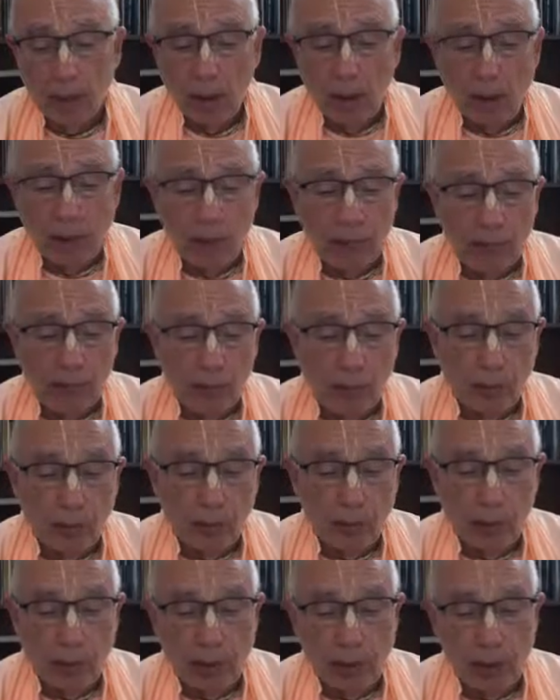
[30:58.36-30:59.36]
of Lord
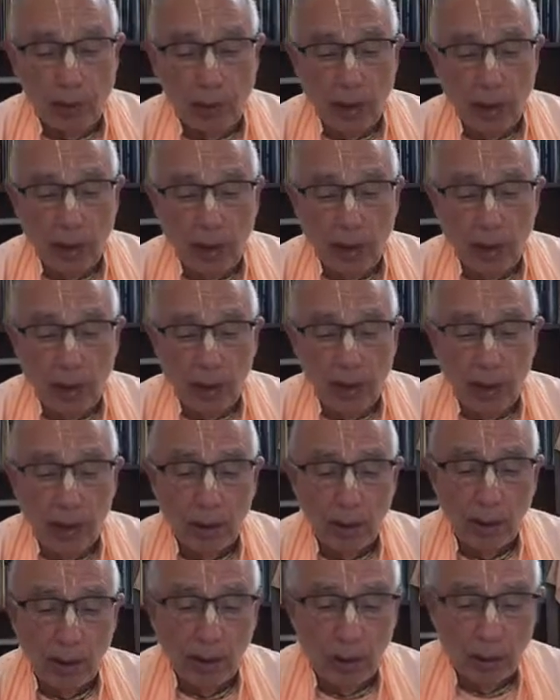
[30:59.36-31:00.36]
Chaitanya.
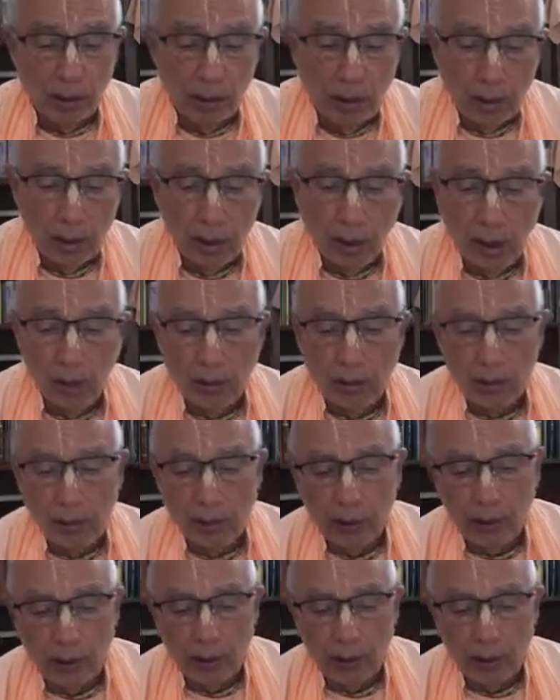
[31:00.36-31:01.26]
The author of Sri